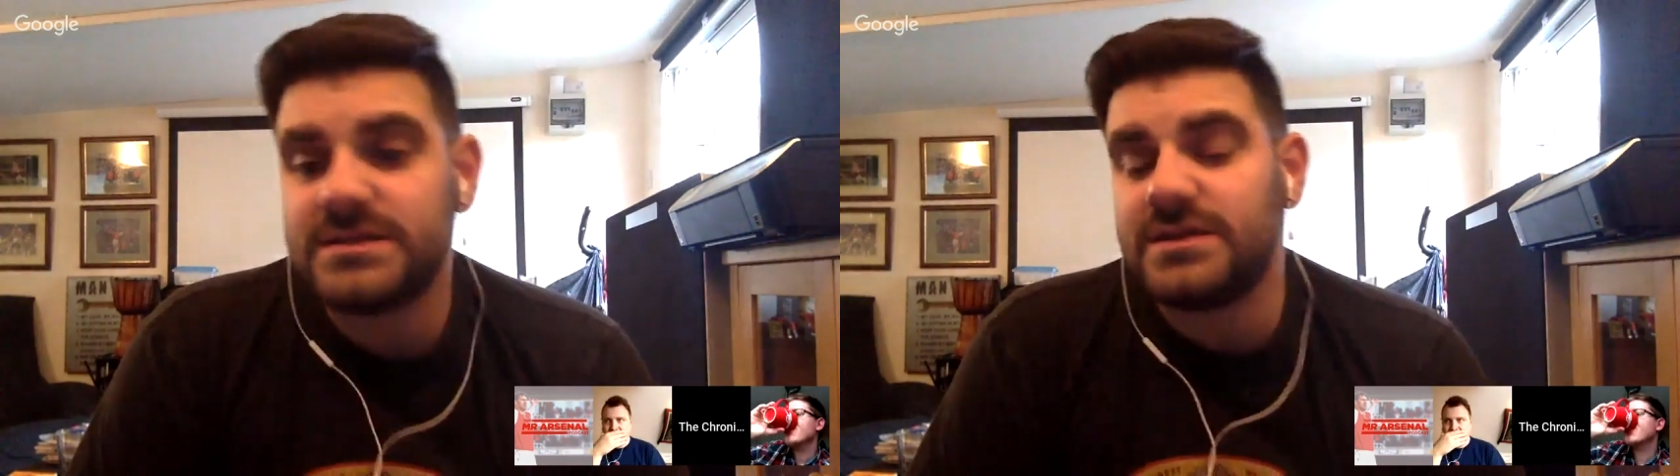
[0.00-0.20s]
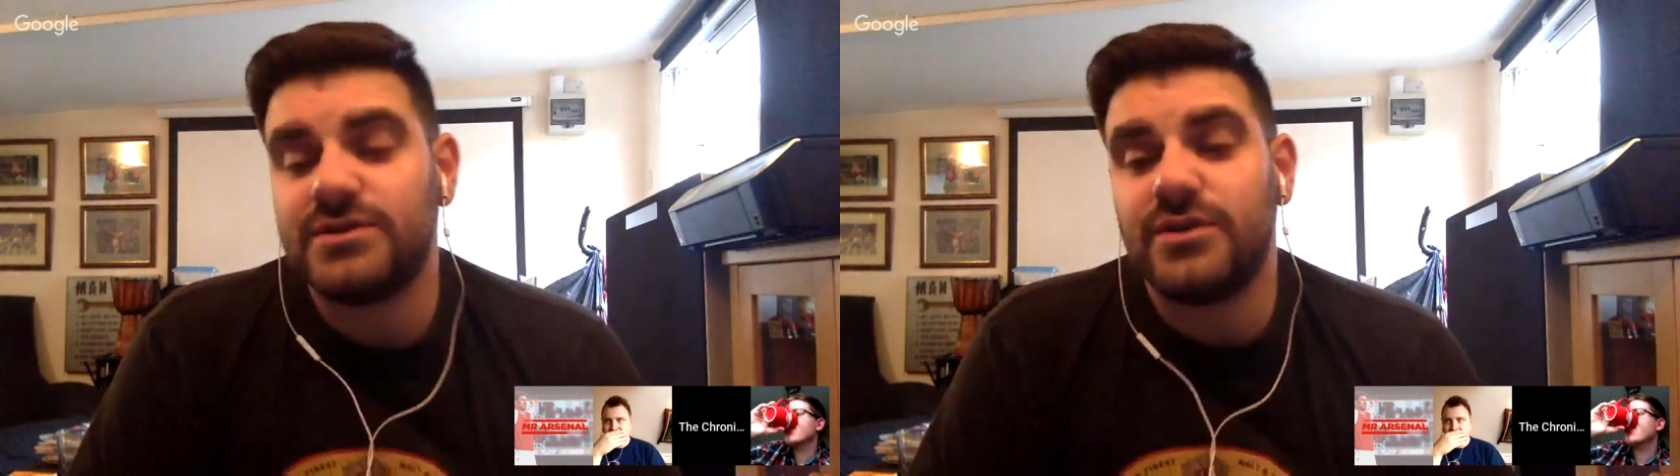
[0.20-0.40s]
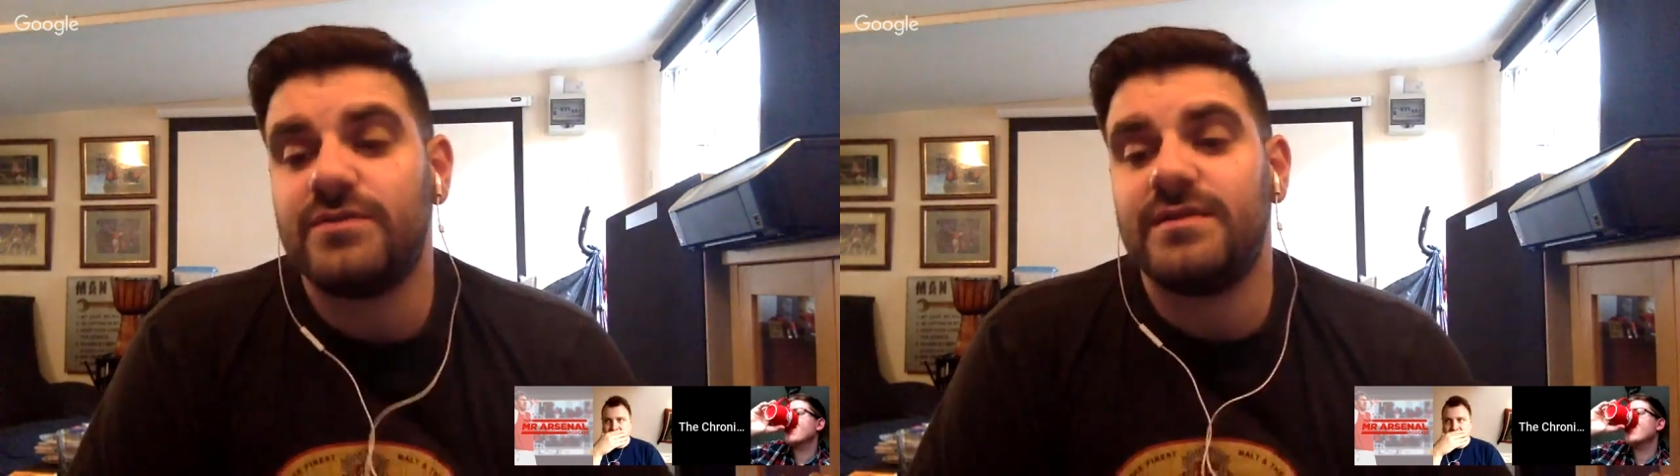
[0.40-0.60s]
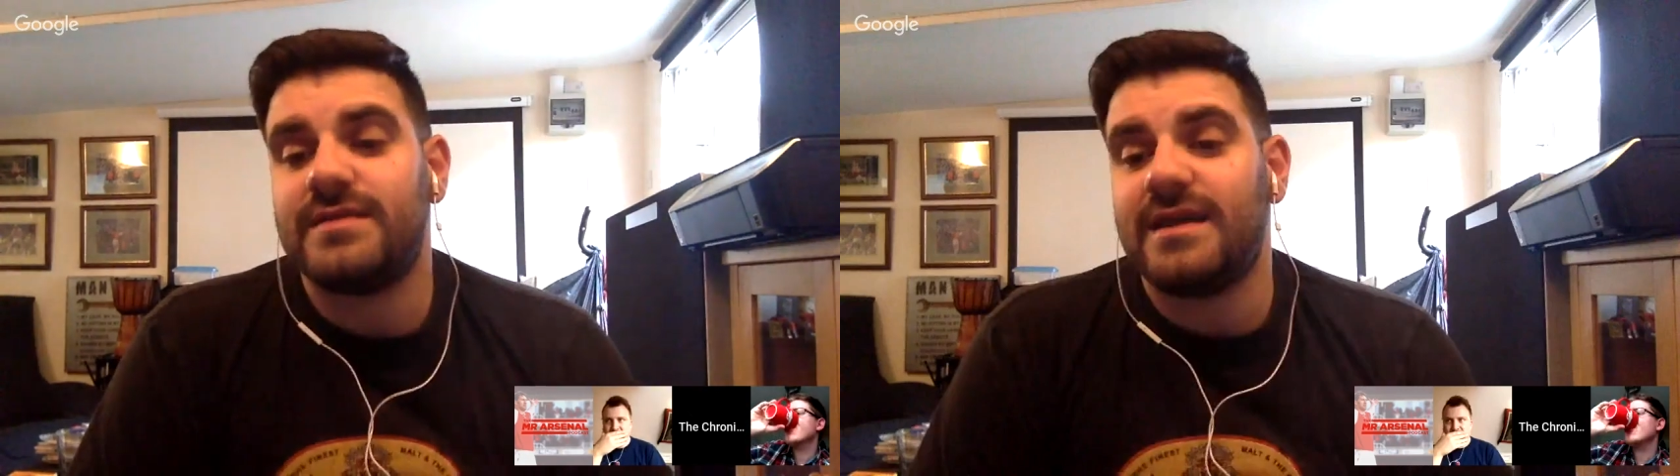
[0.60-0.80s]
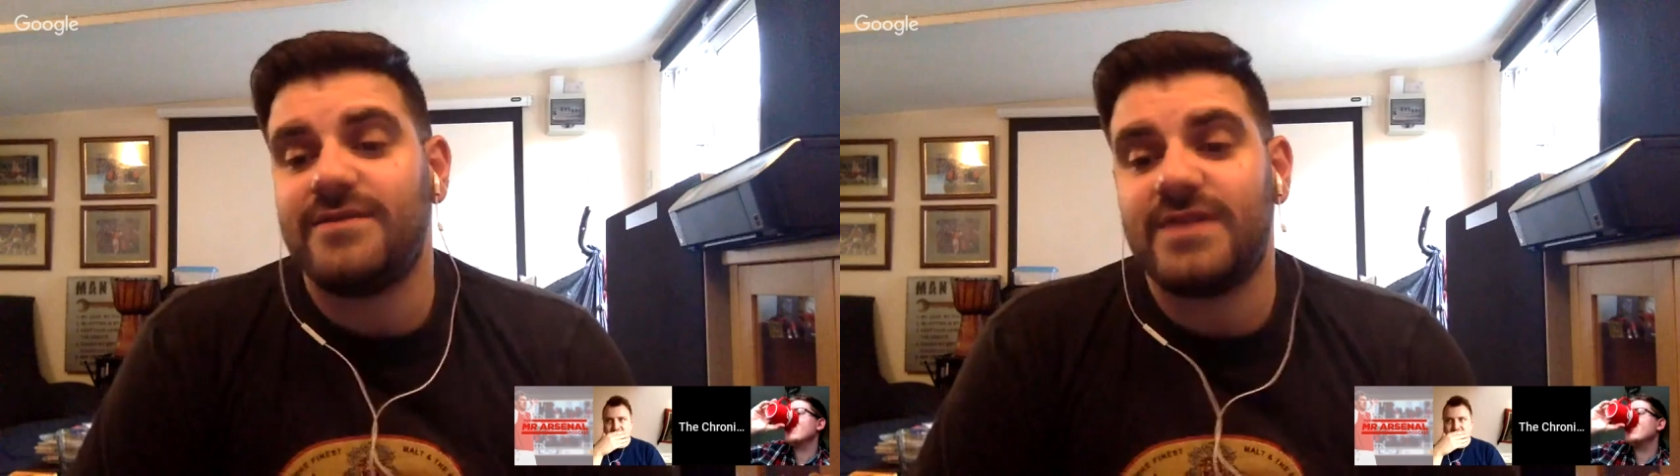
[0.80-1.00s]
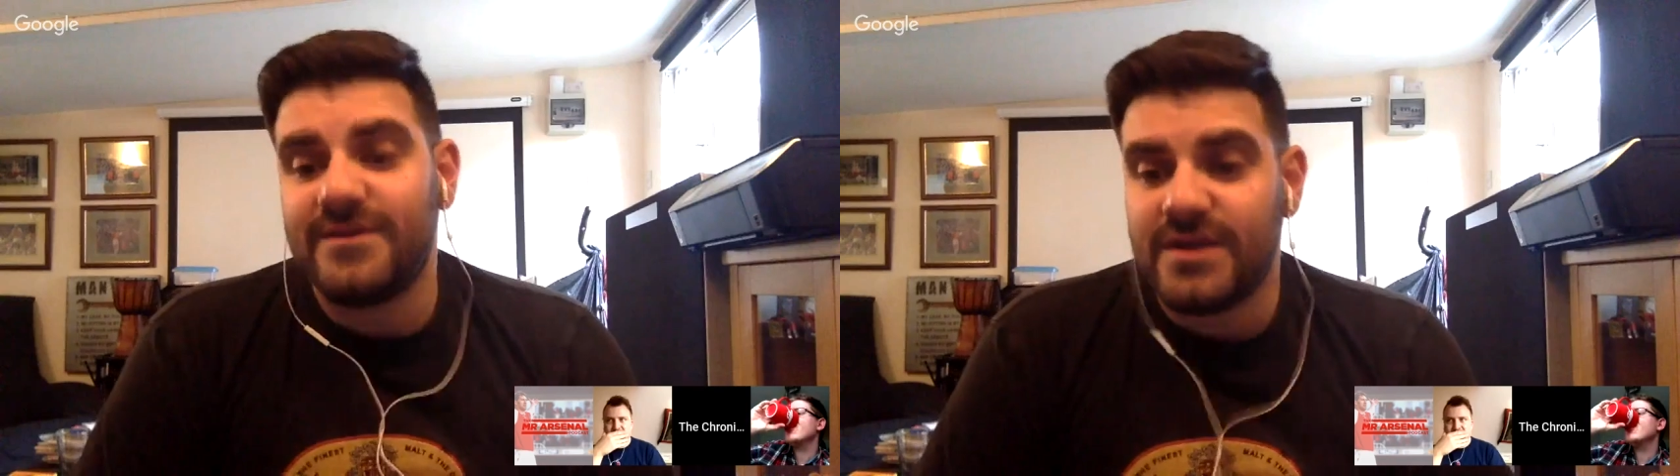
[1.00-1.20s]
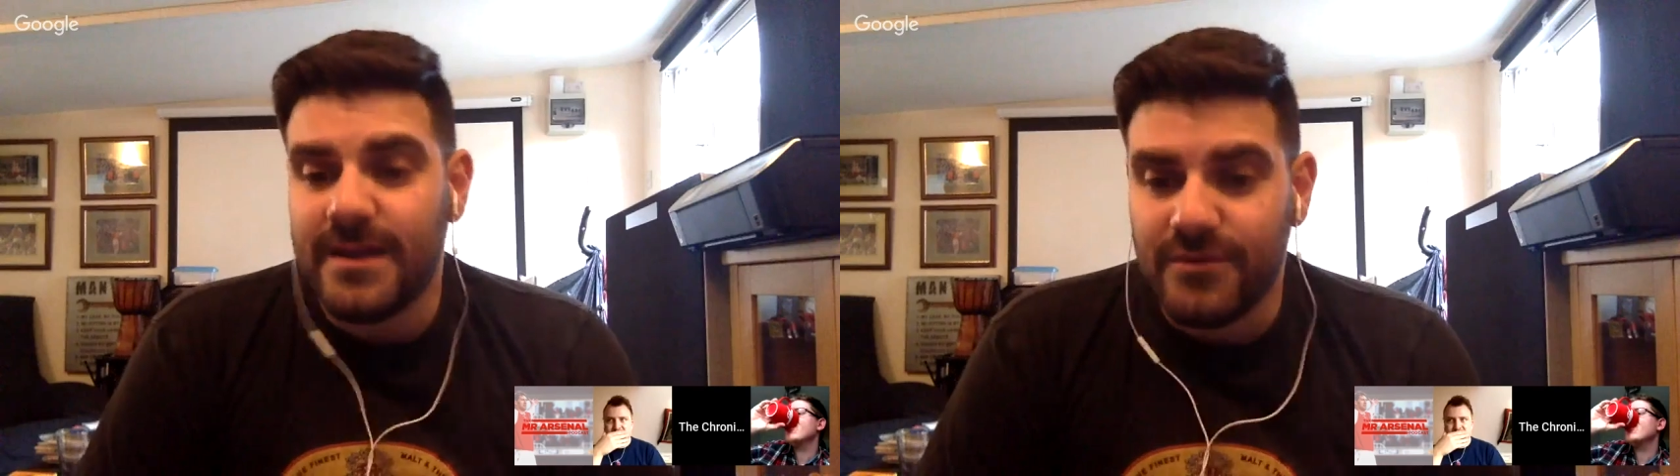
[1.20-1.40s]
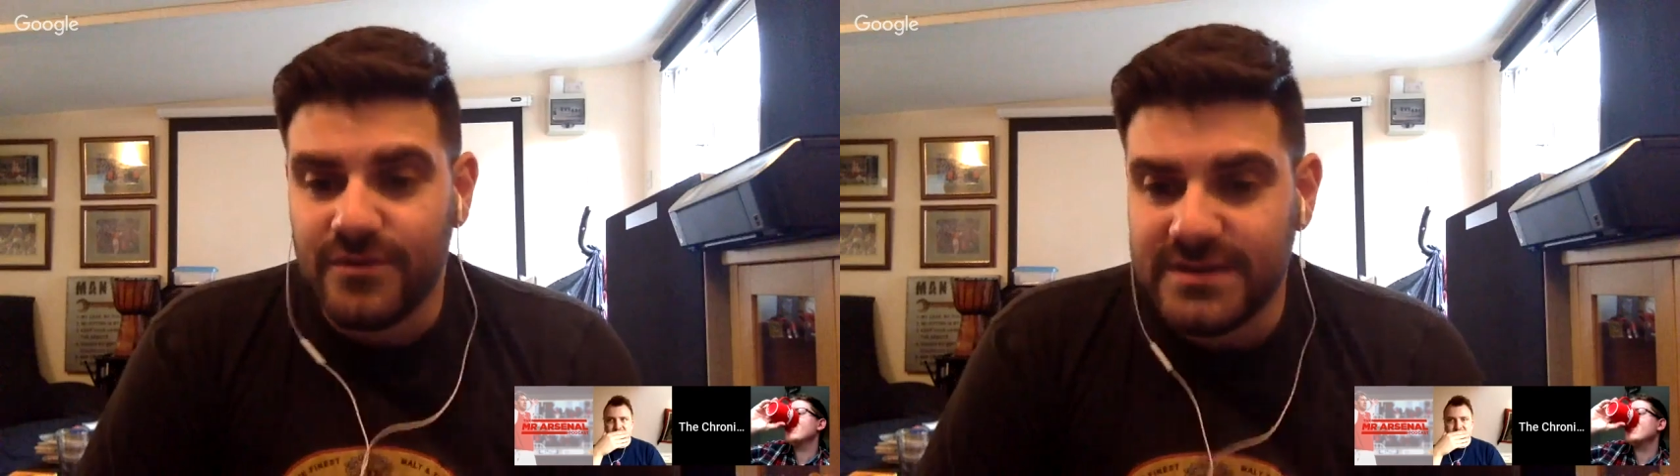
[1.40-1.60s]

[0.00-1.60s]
You know, they've given Emery